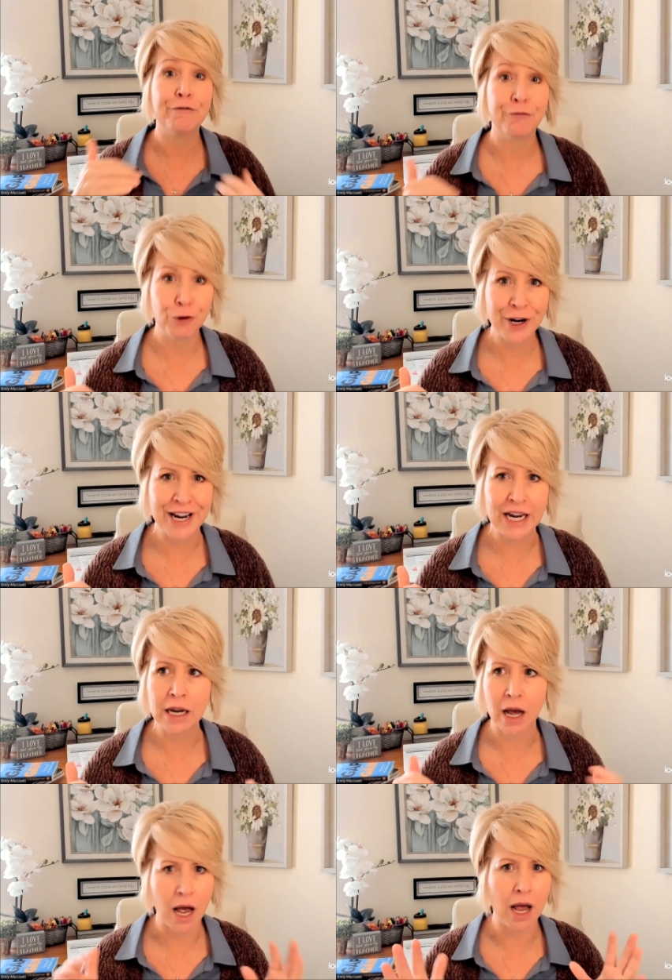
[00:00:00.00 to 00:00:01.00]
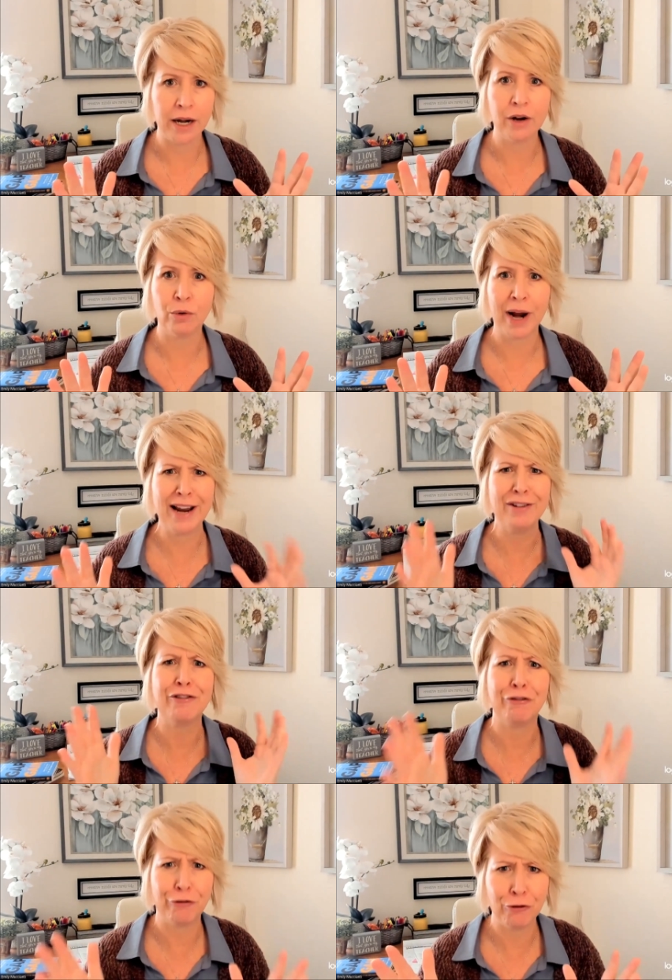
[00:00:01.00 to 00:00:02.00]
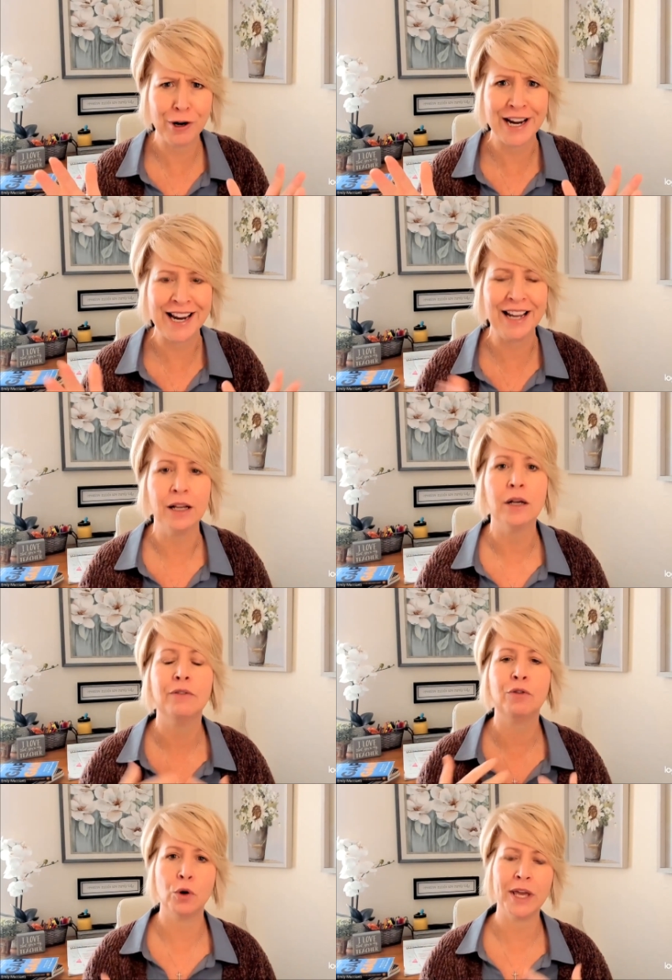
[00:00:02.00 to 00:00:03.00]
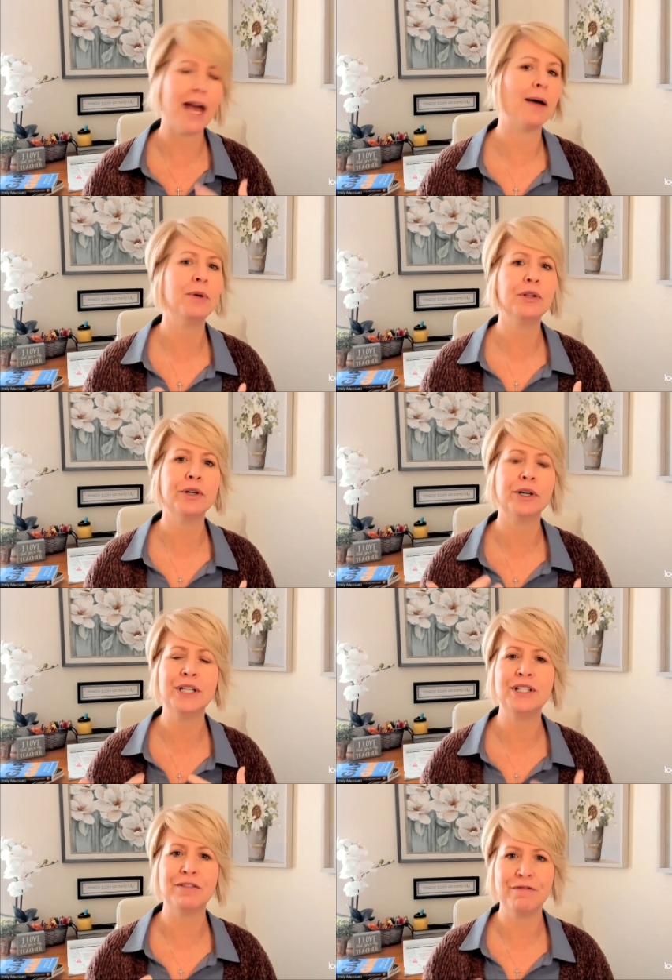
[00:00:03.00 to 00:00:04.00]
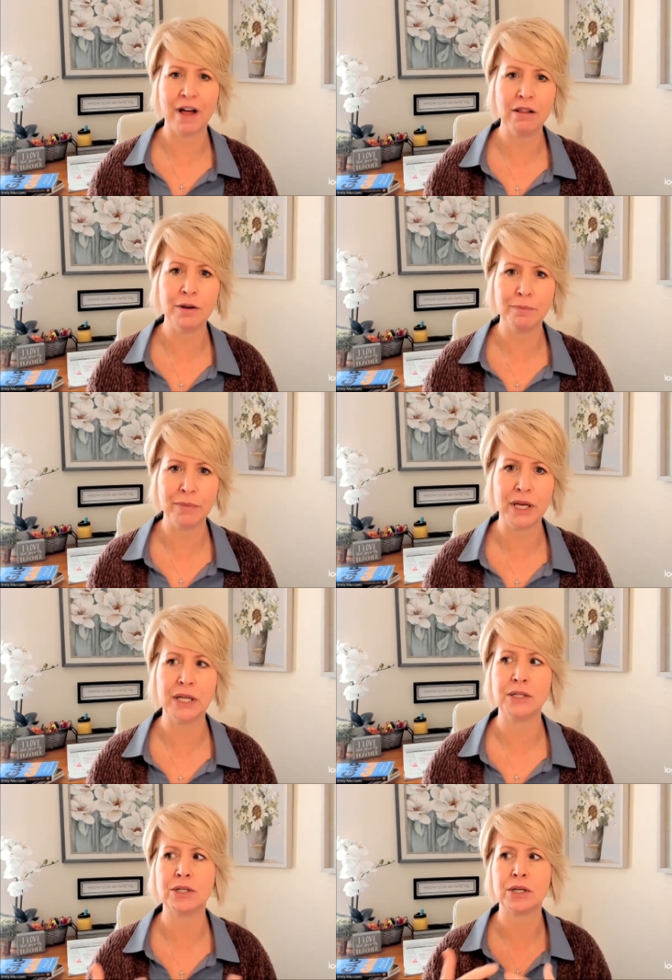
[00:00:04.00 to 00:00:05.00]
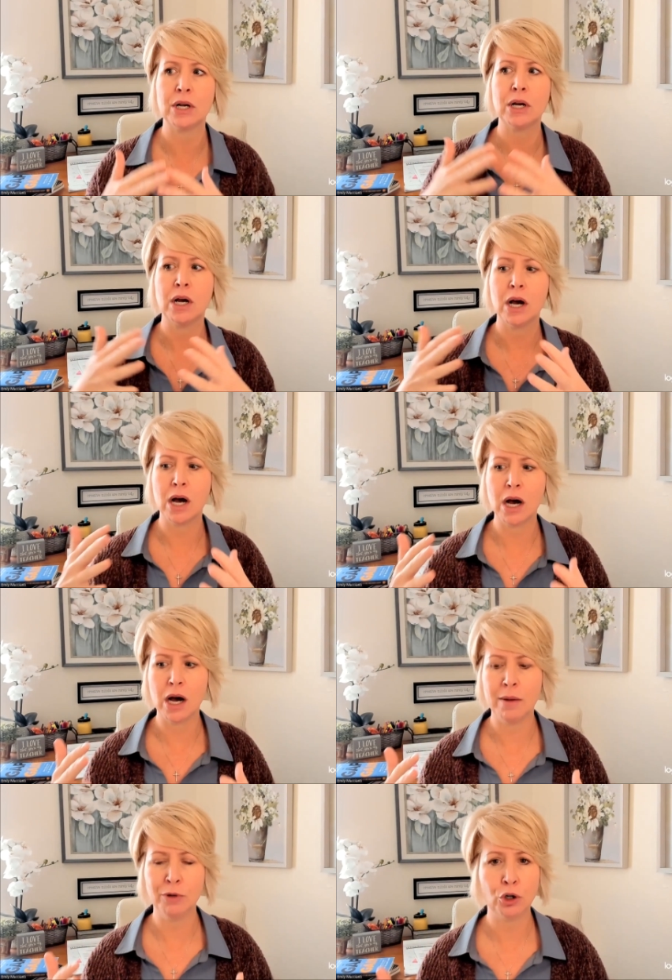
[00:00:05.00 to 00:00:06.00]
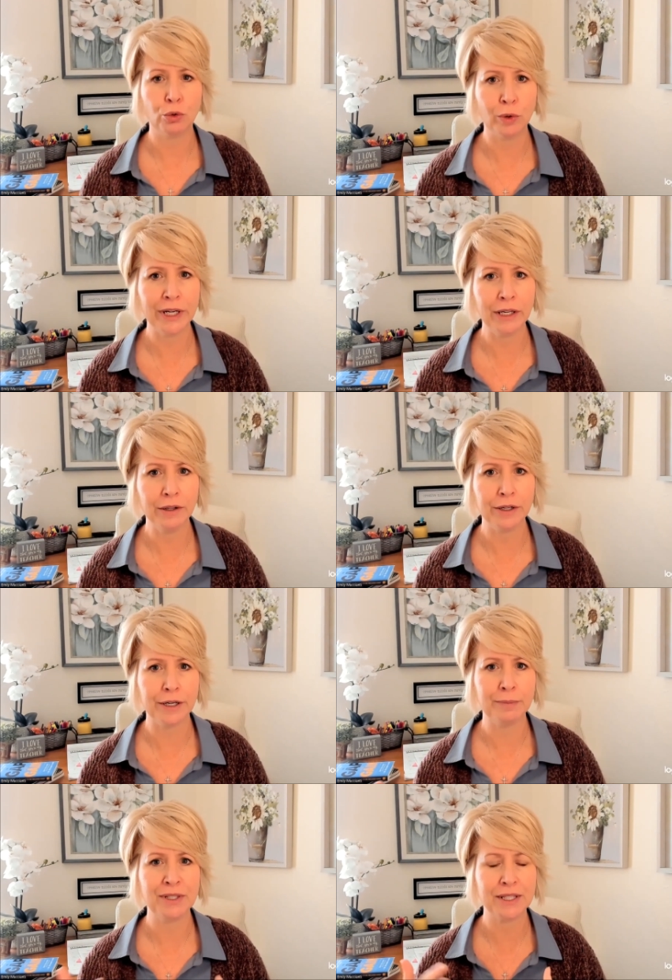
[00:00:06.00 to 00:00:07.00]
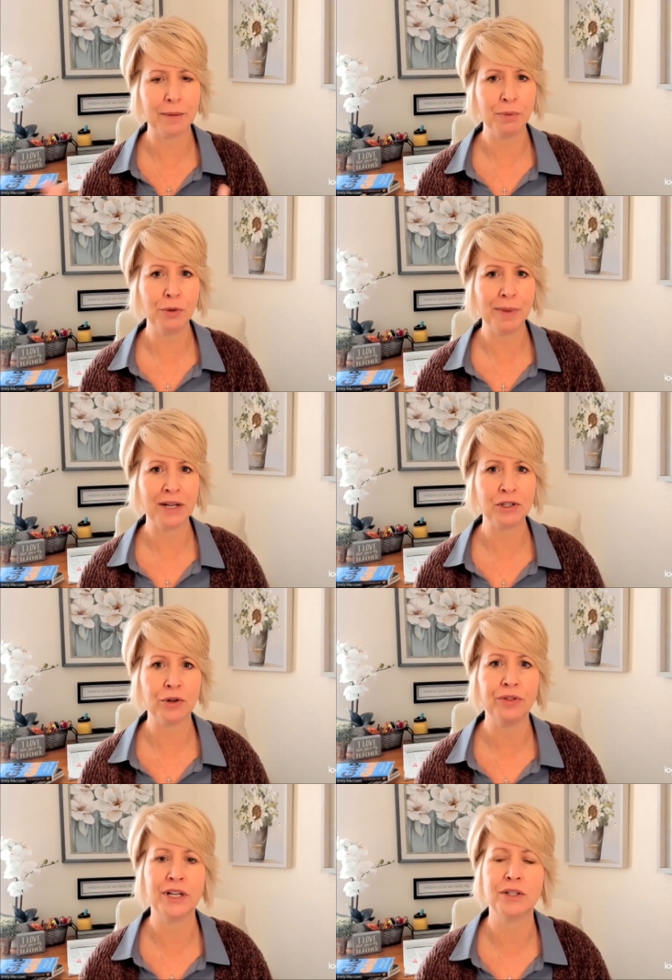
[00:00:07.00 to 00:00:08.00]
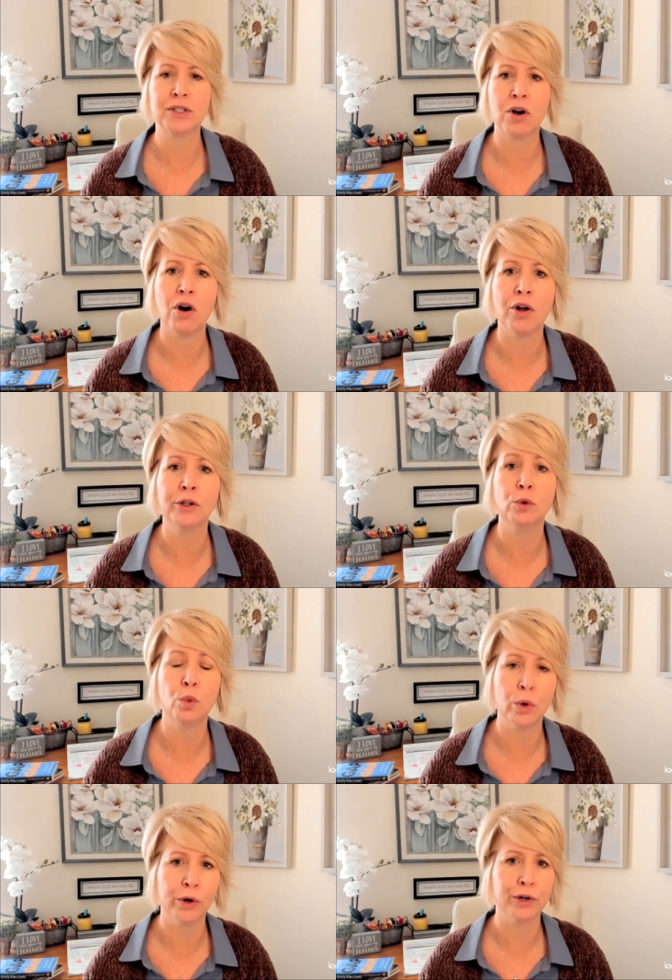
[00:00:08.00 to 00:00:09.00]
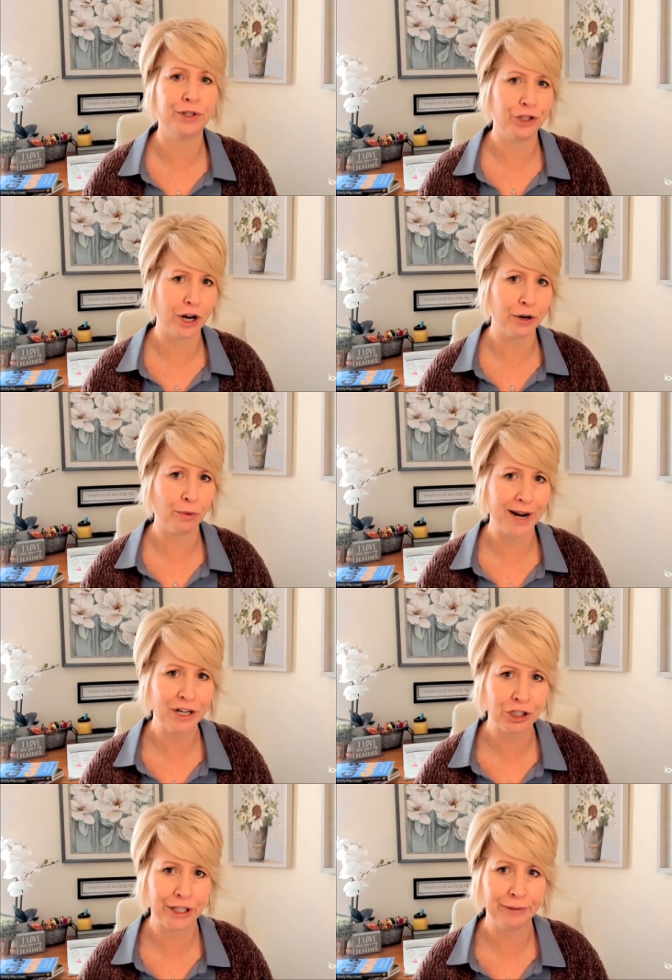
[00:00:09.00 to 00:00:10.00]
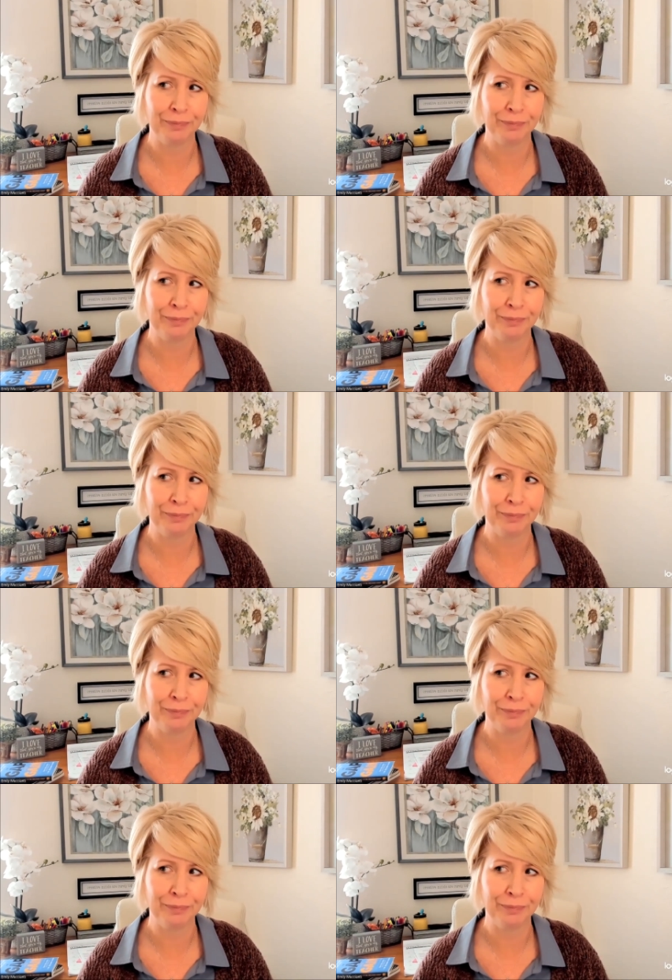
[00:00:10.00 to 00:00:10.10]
free, I know, right? Free vocabulary development um, curriculum supplemental that is called Word Generation.